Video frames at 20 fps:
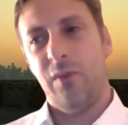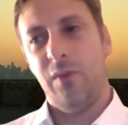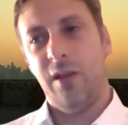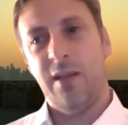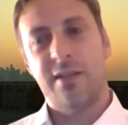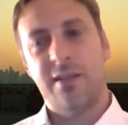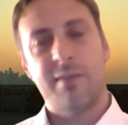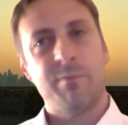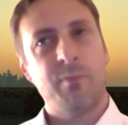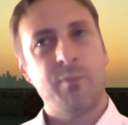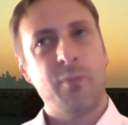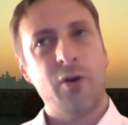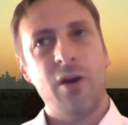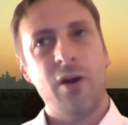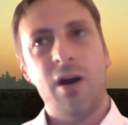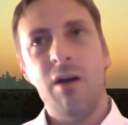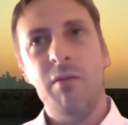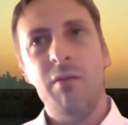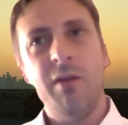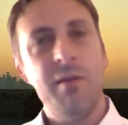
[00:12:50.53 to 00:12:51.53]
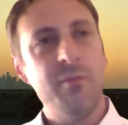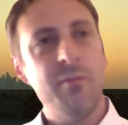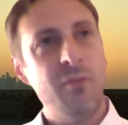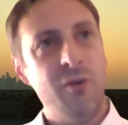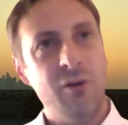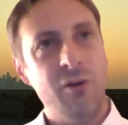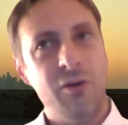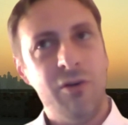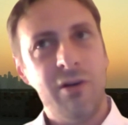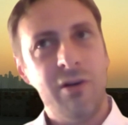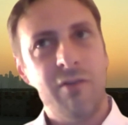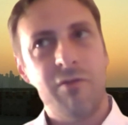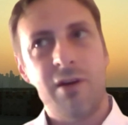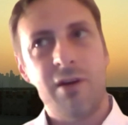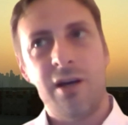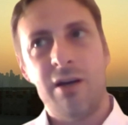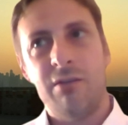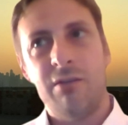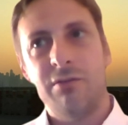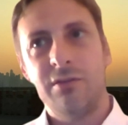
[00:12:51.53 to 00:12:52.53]
it's probably more
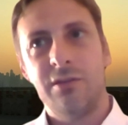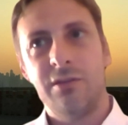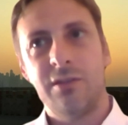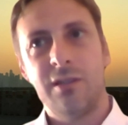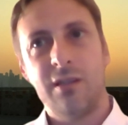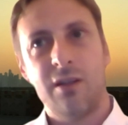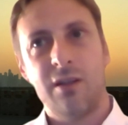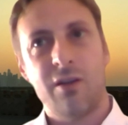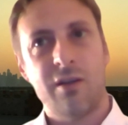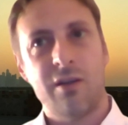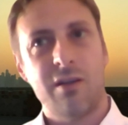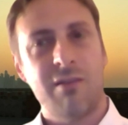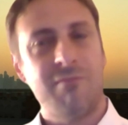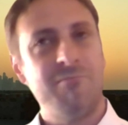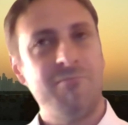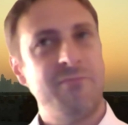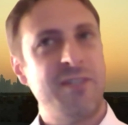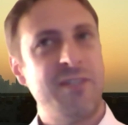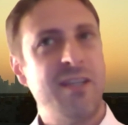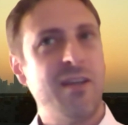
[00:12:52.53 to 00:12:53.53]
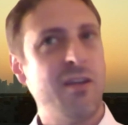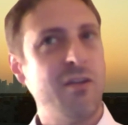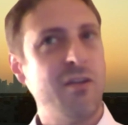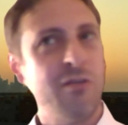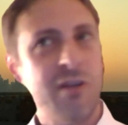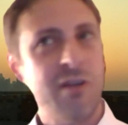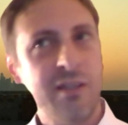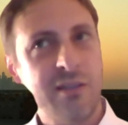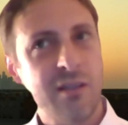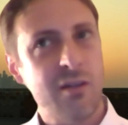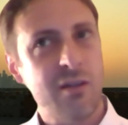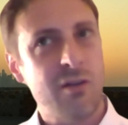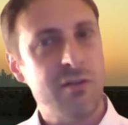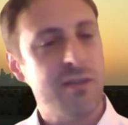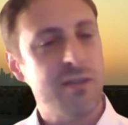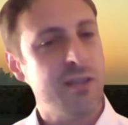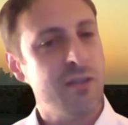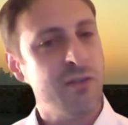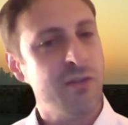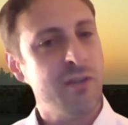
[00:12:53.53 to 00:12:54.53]
around securing the
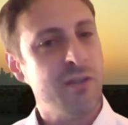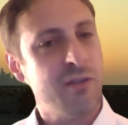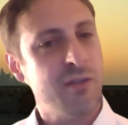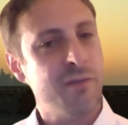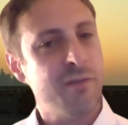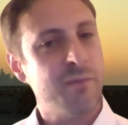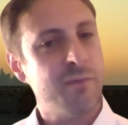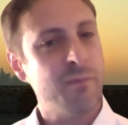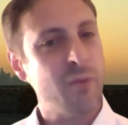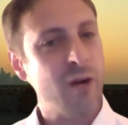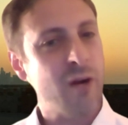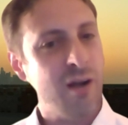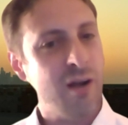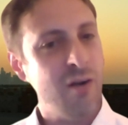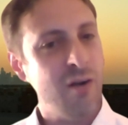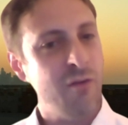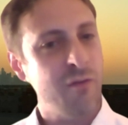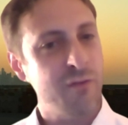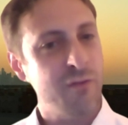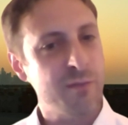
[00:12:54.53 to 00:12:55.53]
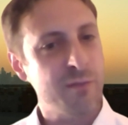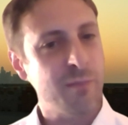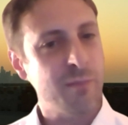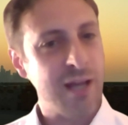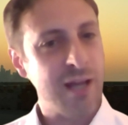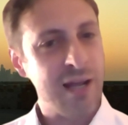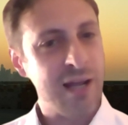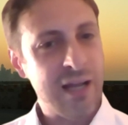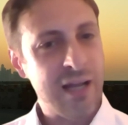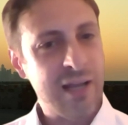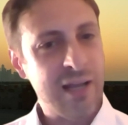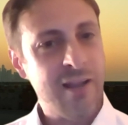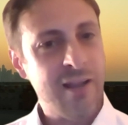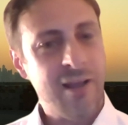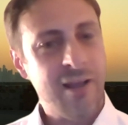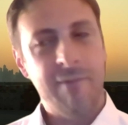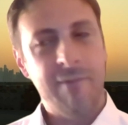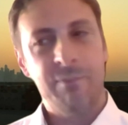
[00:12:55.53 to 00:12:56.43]
continuity of supply,